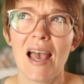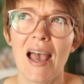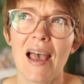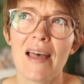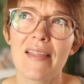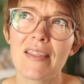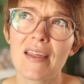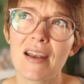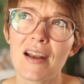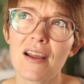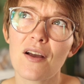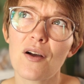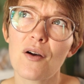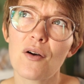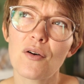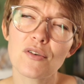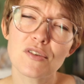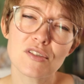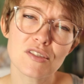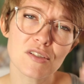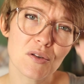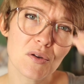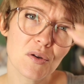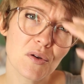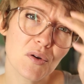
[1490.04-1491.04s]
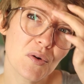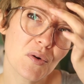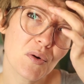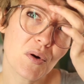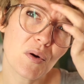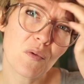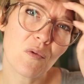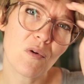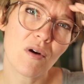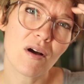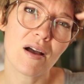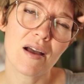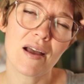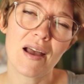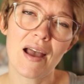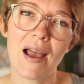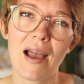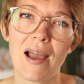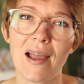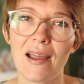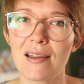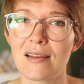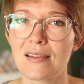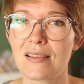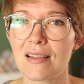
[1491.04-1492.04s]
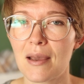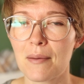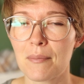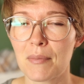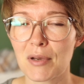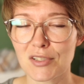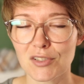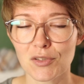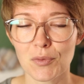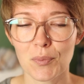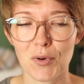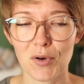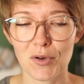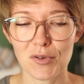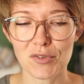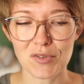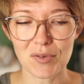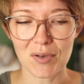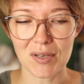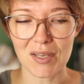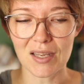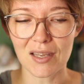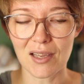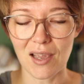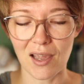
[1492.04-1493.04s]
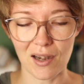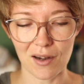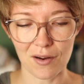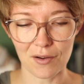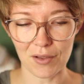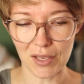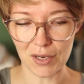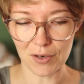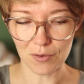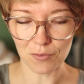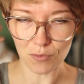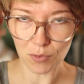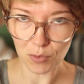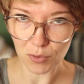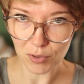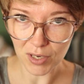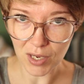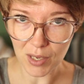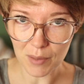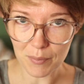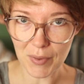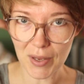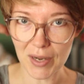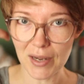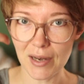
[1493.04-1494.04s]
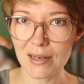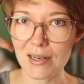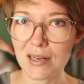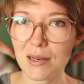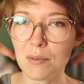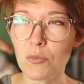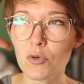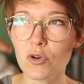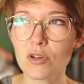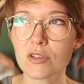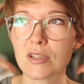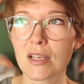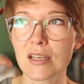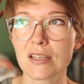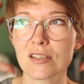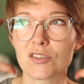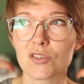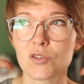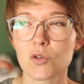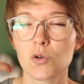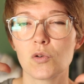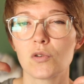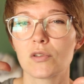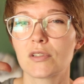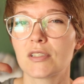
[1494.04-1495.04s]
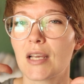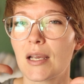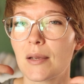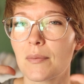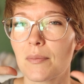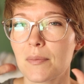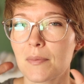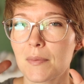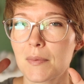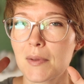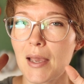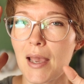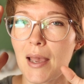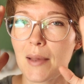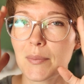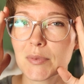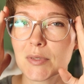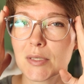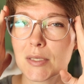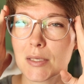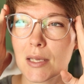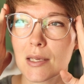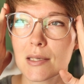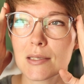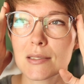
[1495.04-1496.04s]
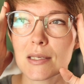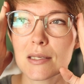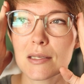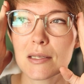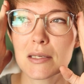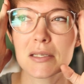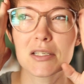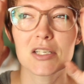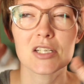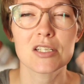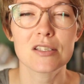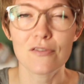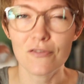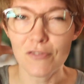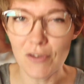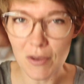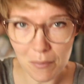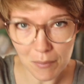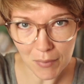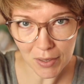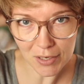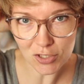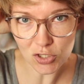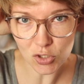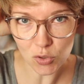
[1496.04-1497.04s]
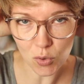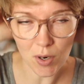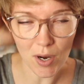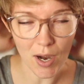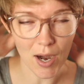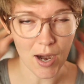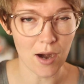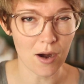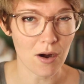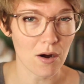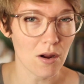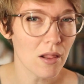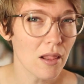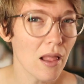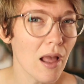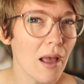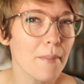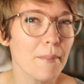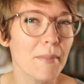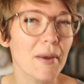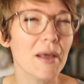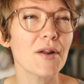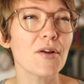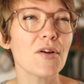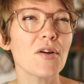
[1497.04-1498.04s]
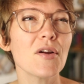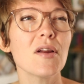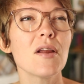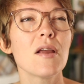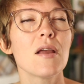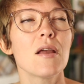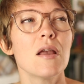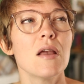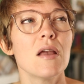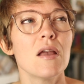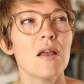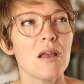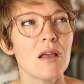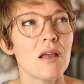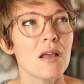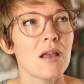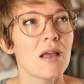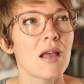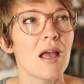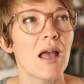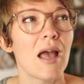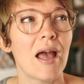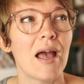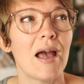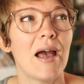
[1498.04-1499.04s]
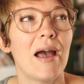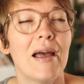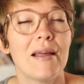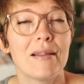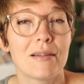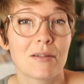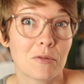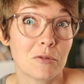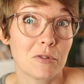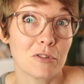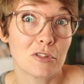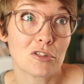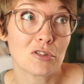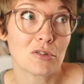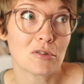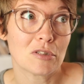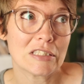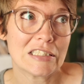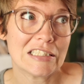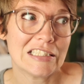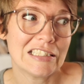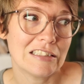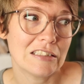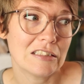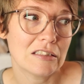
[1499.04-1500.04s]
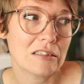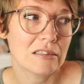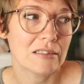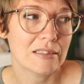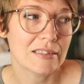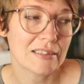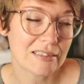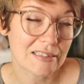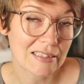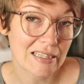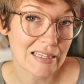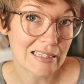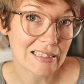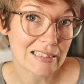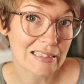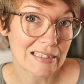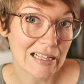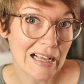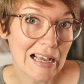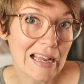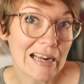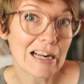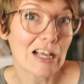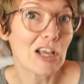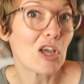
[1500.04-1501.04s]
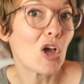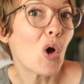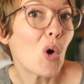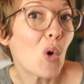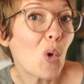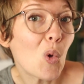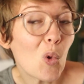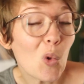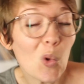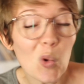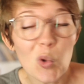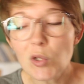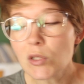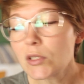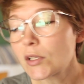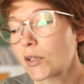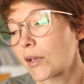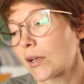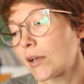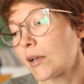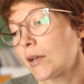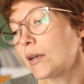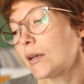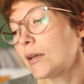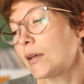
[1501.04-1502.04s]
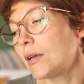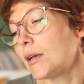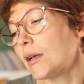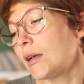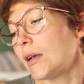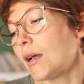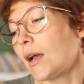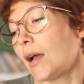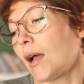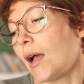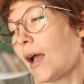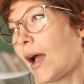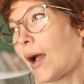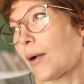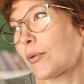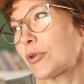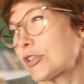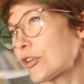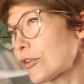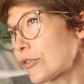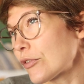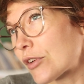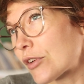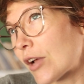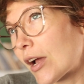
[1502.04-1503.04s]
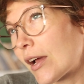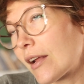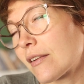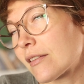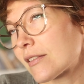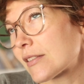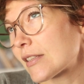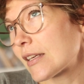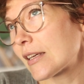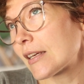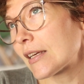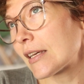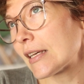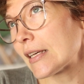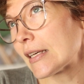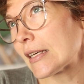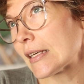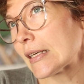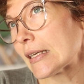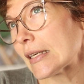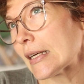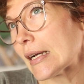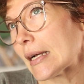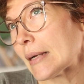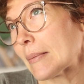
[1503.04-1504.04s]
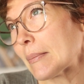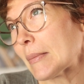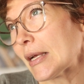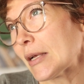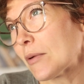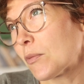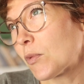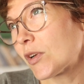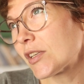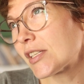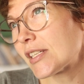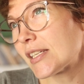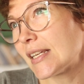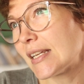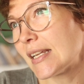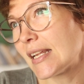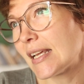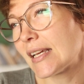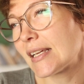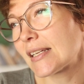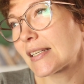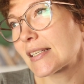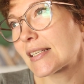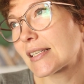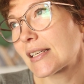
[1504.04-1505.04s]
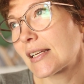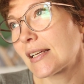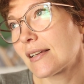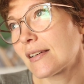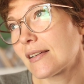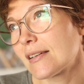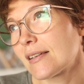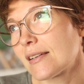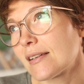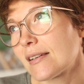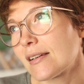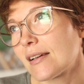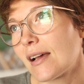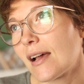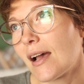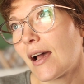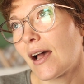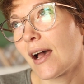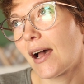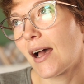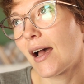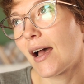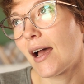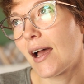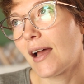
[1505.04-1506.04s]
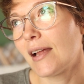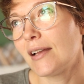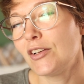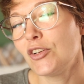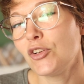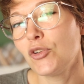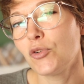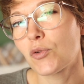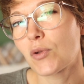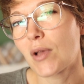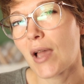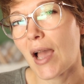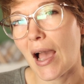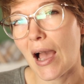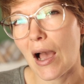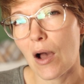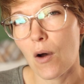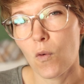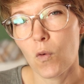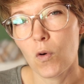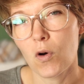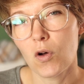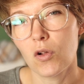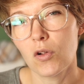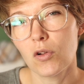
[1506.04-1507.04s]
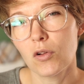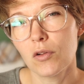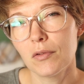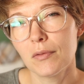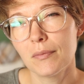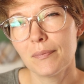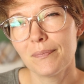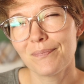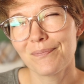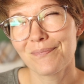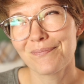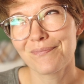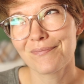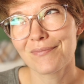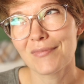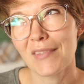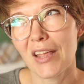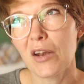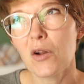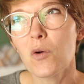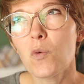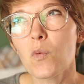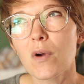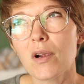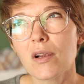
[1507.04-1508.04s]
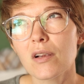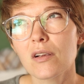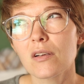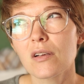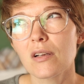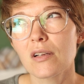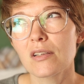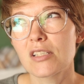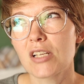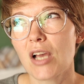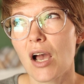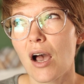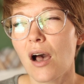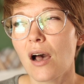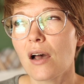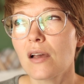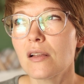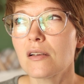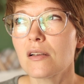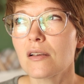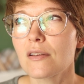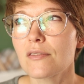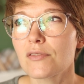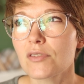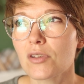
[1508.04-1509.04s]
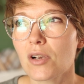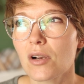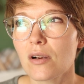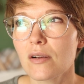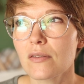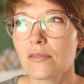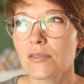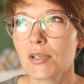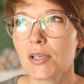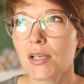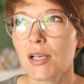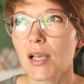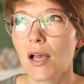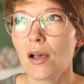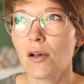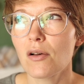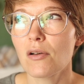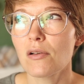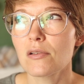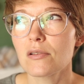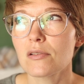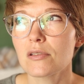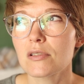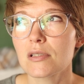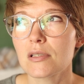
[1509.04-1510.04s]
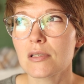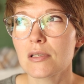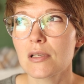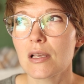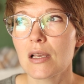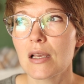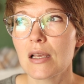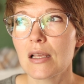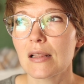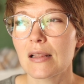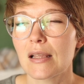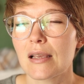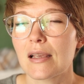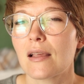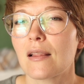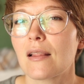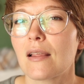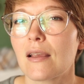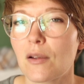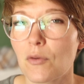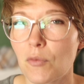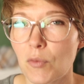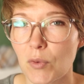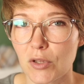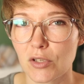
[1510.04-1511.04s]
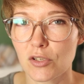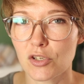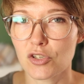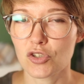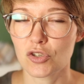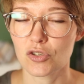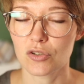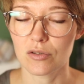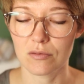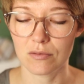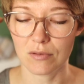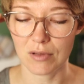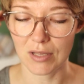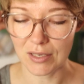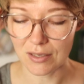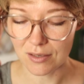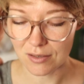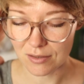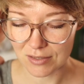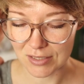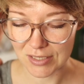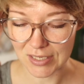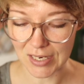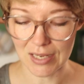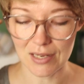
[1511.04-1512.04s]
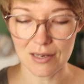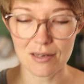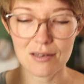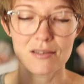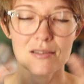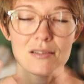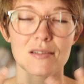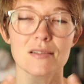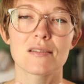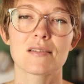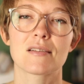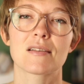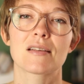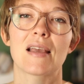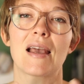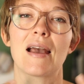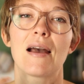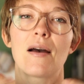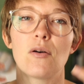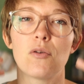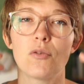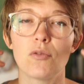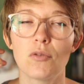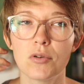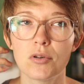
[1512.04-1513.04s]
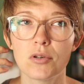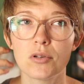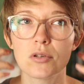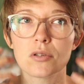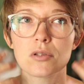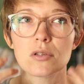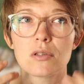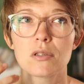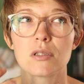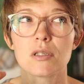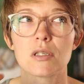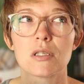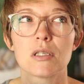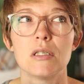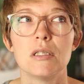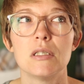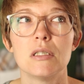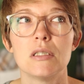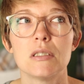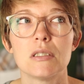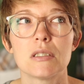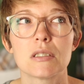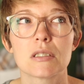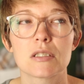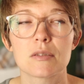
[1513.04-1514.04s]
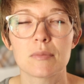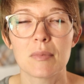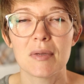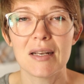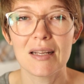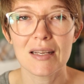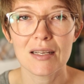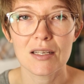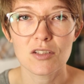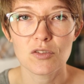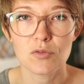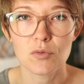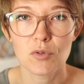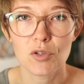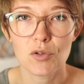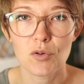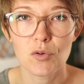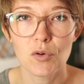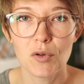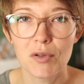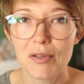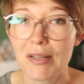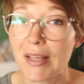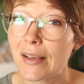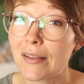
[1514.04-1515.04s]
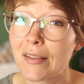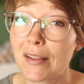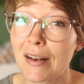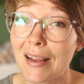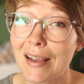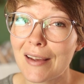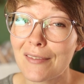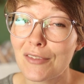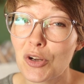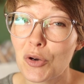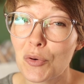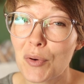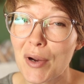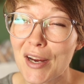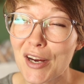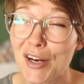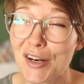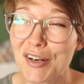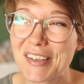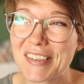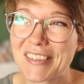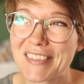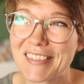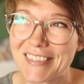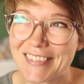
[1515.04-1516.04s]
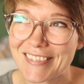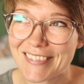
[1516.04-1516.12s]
And then I also want a hat that Musselburgh so I can kind of like roll it up. And I need more like skull type caps because it just fit my short hair a lot better. And with short hair, it's get kind of cold. I was kind of thinking I might want to knit a new cowl. I don't wear a ton of scarves and cowls. Like I like a really like tight cowl because my neck gets really cold now that I have no hair.